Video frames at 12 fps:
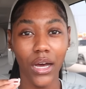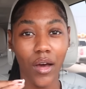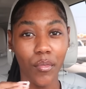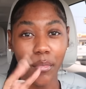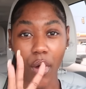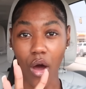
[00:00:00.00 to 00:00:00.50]

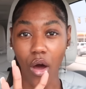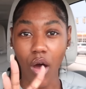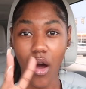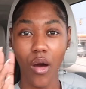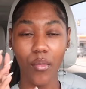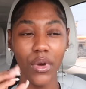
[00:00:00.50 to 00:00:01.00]
a
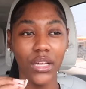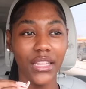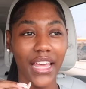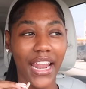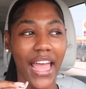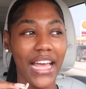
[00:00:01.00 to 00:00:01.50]
balm
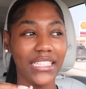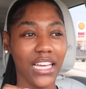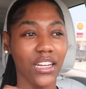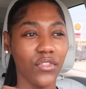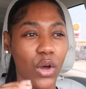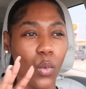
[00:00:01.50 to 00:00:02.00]
that has
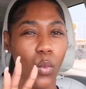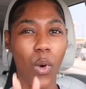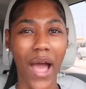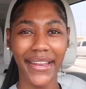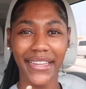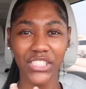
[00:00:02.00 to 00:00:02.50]
kind of a
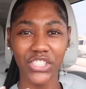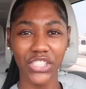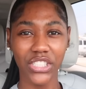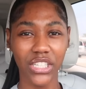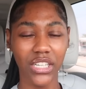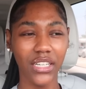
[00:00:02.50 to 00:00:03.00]

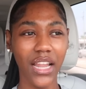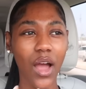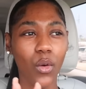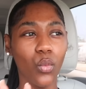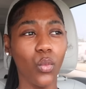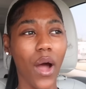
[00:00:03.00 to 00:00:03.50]
whitish,
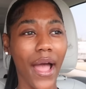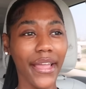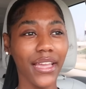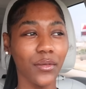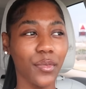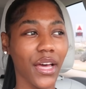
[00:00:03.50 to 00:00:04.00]
not
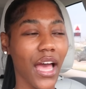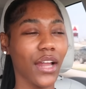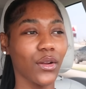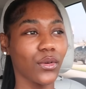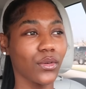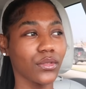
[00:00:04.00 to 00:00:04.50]
white, but
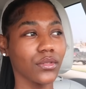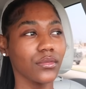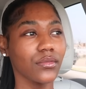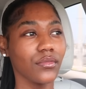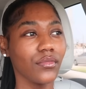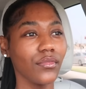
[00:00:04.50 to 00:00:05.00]
I
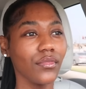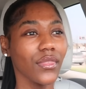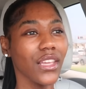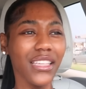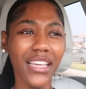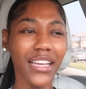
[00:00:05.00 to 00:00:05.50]

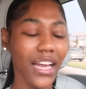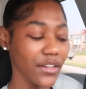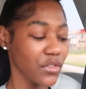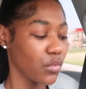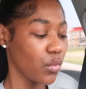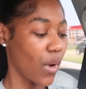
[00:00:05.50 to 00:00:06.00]
don't, yeah,
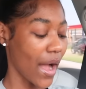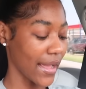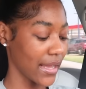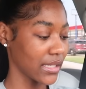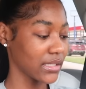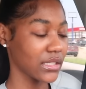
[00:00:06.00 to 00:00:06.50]
kind of white